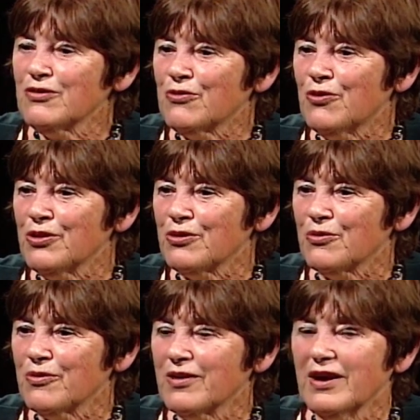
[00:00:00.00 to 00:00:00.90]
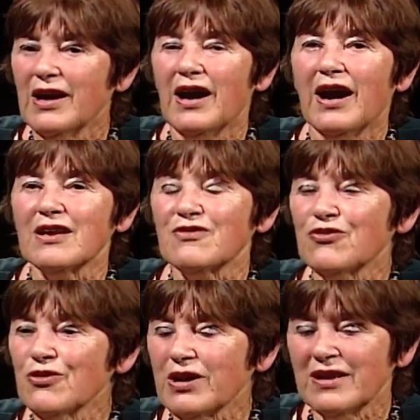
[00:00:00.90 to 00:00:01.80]
to call you. I
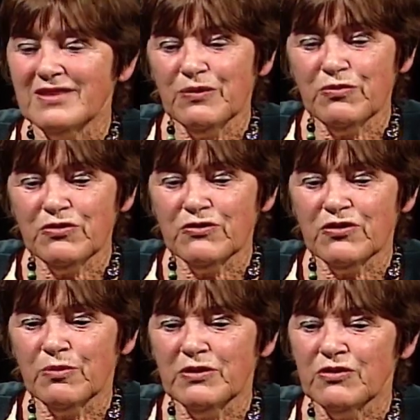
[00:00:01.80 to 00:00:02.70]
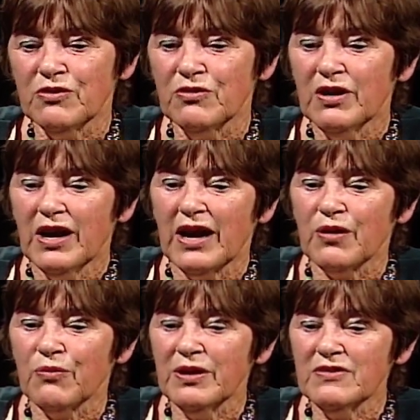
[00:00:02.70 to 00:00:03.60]
did what you told me to. I
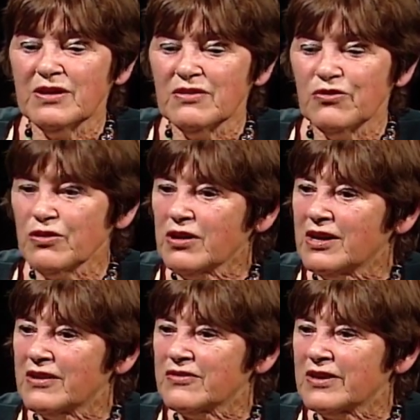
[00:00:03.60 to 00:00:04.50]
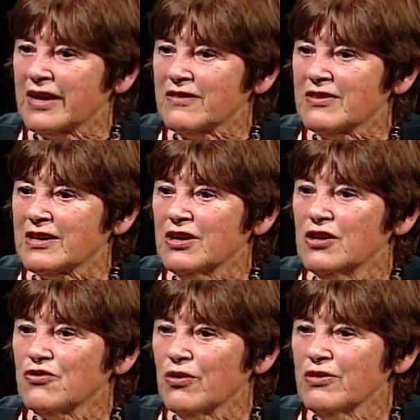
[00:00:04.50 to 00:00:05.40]
went in, took a class on acting,
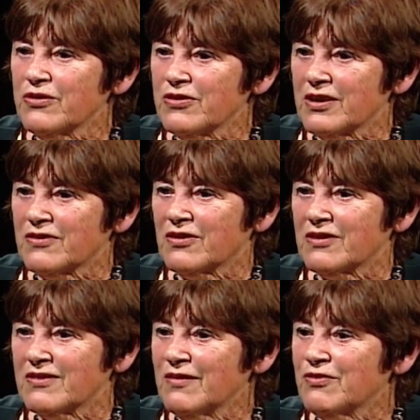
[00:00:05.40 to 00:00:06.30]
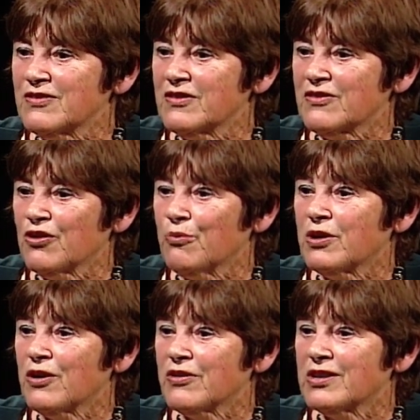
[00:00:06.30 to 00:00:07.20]
joined the theater in San Francisco, and we
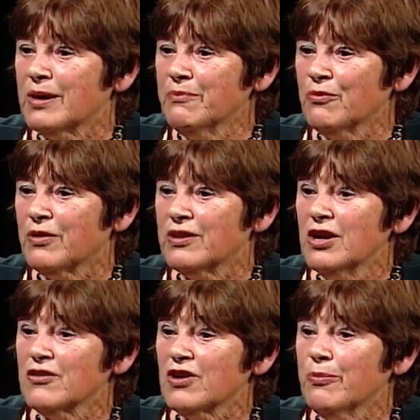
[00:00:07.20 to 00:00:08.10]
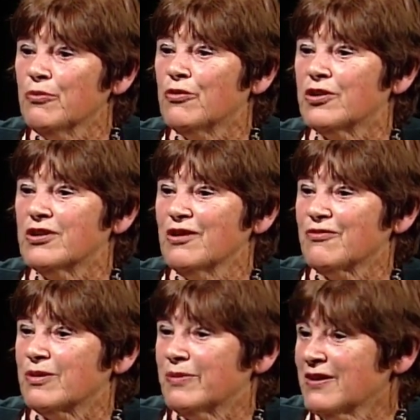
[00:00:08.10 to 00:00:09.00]
got the #1 top award
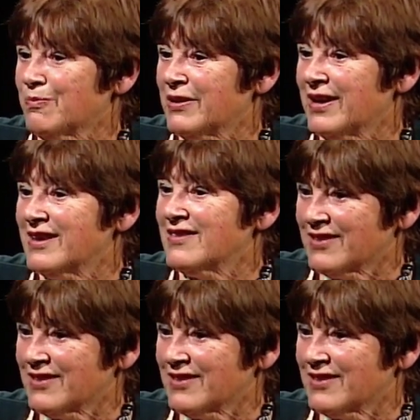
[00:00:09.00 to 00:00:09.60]
for the best play in